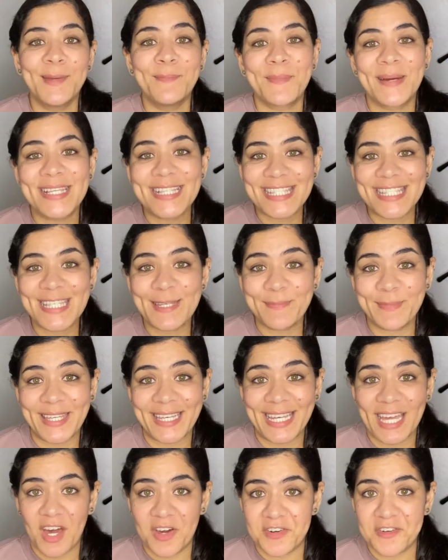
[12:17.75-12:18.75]
It might
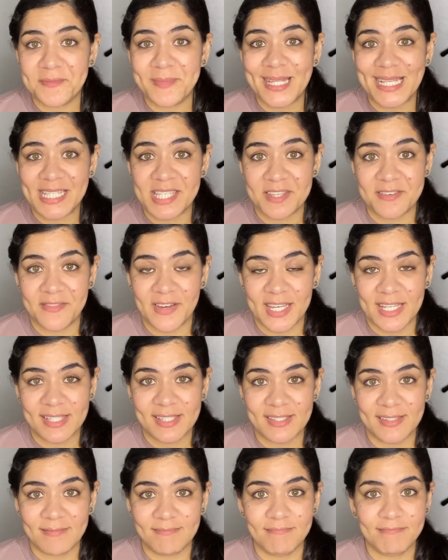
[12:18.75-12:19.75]
seem like out of place
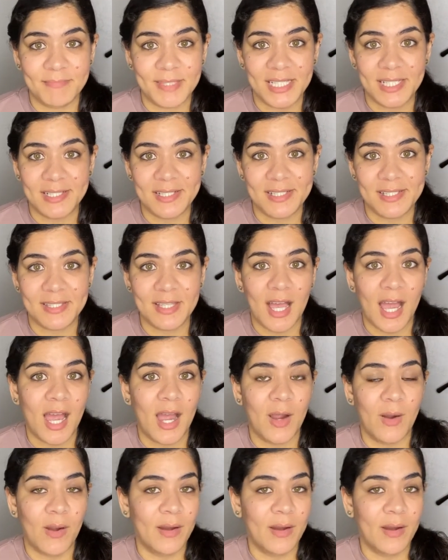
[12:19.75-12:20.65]
advice because